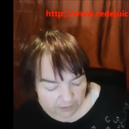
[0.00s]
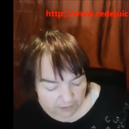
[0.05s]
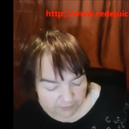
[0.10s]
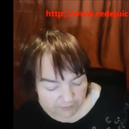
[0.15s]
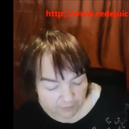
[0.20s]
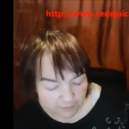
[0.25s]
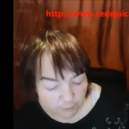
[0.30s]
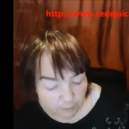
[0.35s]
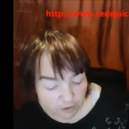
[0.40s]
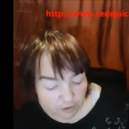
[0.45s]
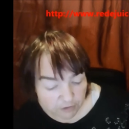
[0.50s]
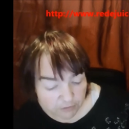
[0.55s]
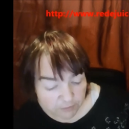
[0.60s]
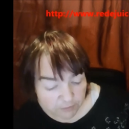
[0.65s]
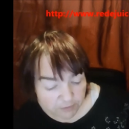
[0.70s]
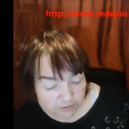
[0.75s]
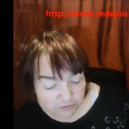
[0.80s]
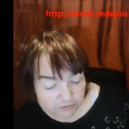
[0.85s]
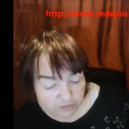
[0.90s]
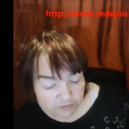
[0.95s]
if I watch
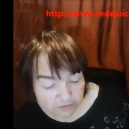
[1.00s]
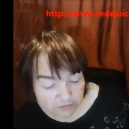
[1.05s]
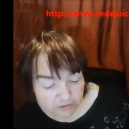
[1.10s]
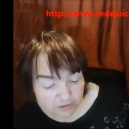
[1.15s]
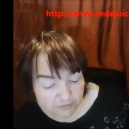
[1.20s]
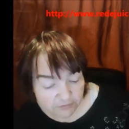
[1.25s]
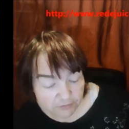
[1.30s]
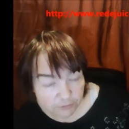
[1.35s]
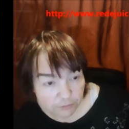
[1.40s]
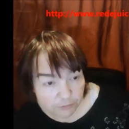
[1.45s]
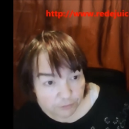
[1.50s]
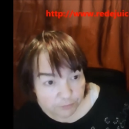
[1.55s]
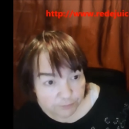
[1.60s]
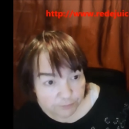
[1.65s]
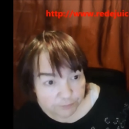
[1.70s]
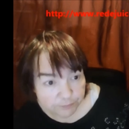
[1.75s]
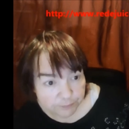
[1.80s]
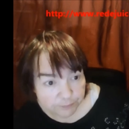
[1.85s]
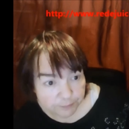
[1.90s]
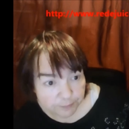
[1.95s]
my juice level,
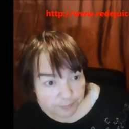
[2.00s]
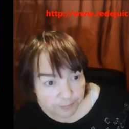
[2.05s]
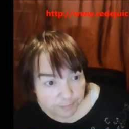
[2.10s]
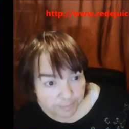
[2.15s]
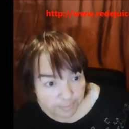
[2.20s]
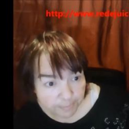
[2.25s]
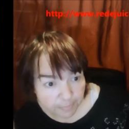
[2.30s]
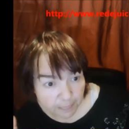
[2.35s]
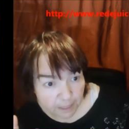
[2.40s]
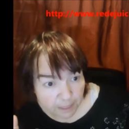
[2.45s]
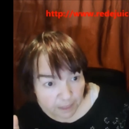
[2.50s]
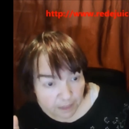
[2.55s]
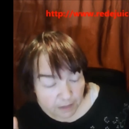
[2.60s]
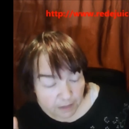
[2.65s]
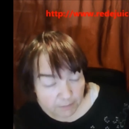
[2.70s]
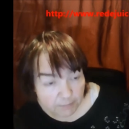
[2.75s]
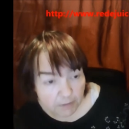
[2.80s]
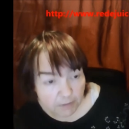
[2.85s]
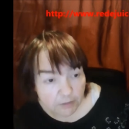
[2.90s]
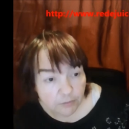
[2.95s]

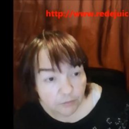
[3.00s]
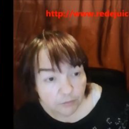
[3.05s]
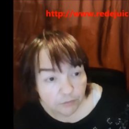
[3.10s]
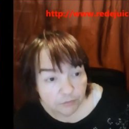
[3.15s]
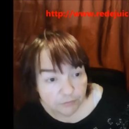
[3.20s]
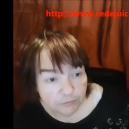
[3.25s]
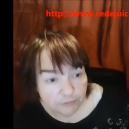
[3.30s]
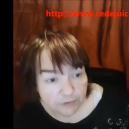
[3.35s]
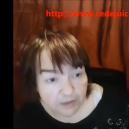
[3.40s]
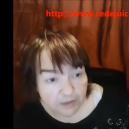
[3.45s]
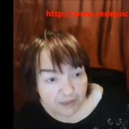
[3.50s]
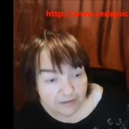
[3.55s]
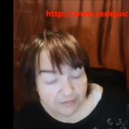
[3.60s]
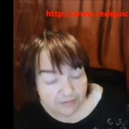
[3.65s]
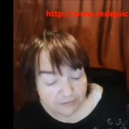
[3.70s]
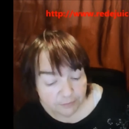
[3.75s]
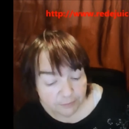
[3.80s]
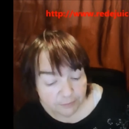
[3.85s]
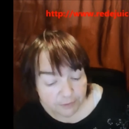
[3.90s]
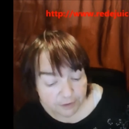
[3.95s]
my coils will
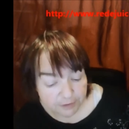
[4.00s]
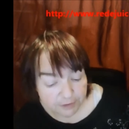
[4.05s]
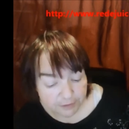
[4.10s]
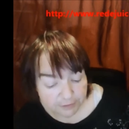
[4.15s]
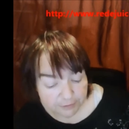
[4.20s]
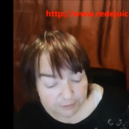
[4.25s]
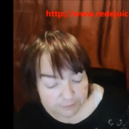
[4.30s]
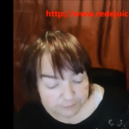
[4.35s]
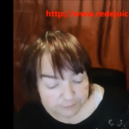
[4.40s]
last a month.